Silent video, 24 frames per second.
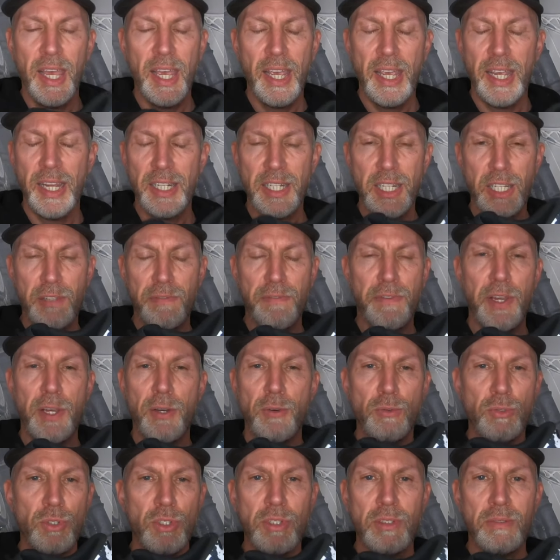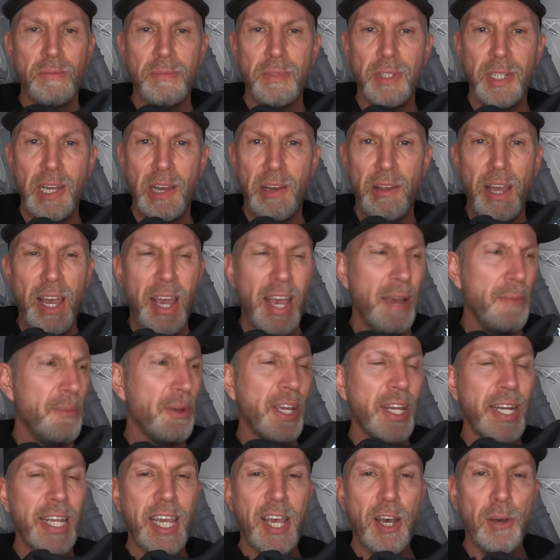it just feels, you know, how am I
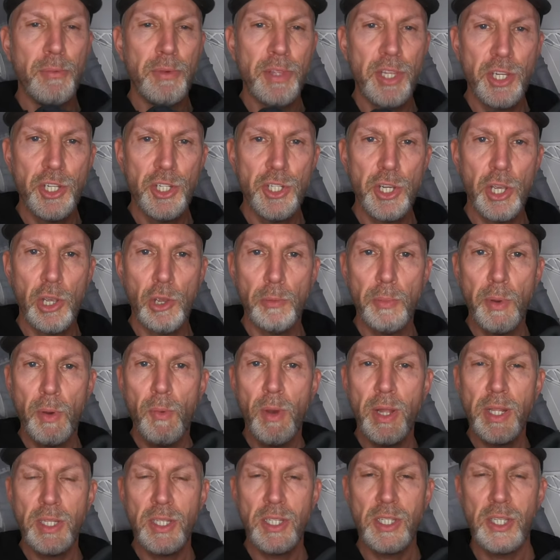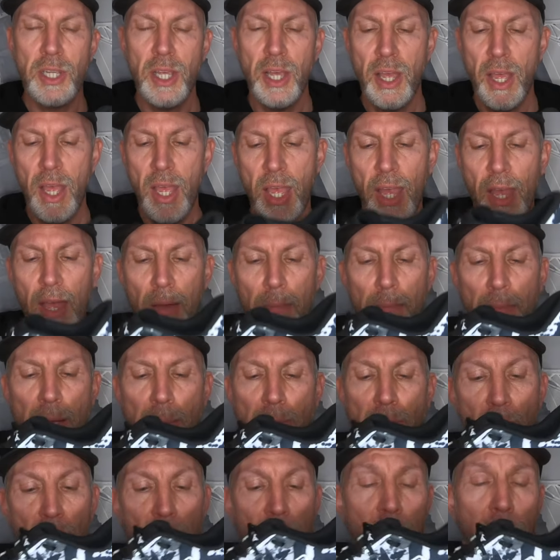going to get on with this shoe? But once
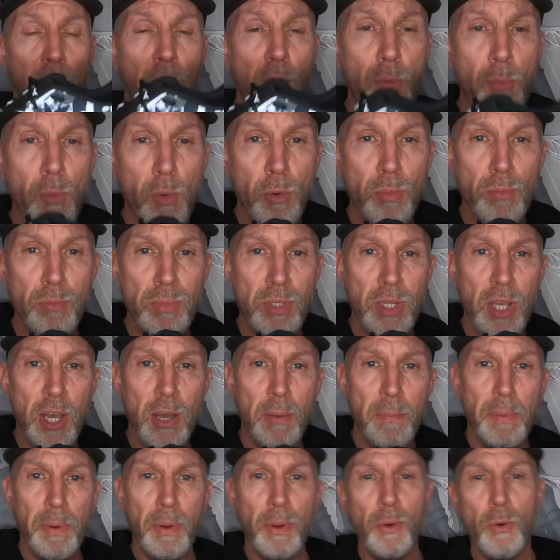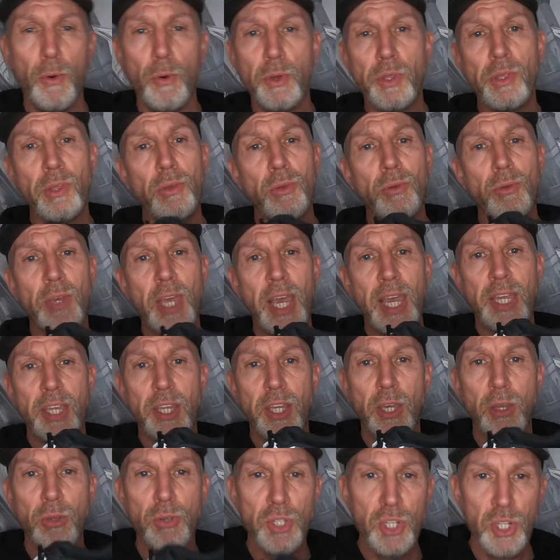maybe the foam warms up or you get
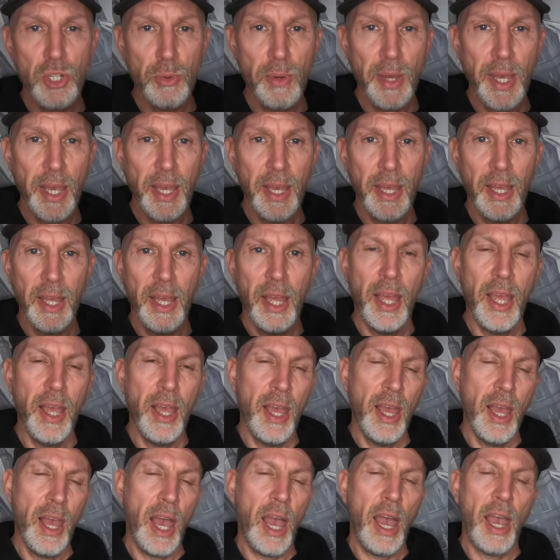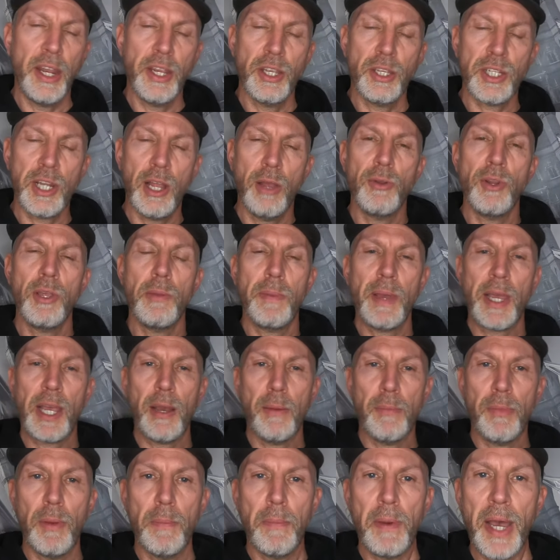used to it and you slowly pick
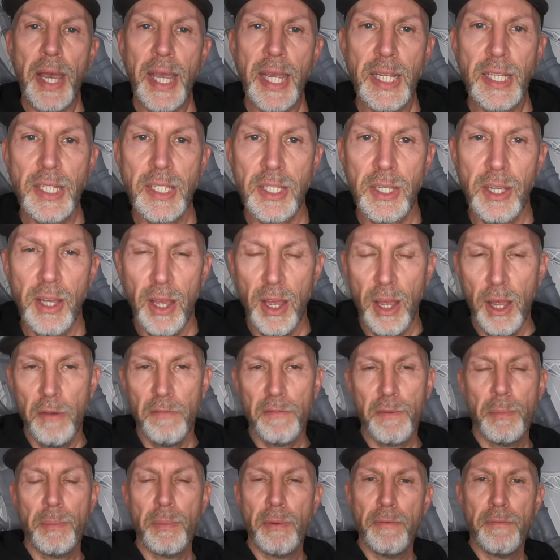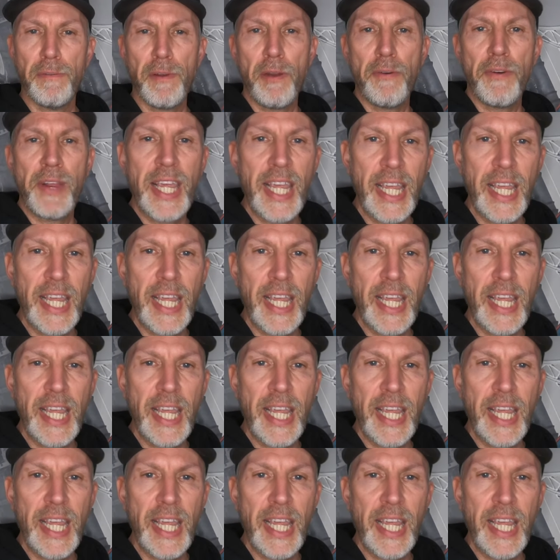up the pace from your very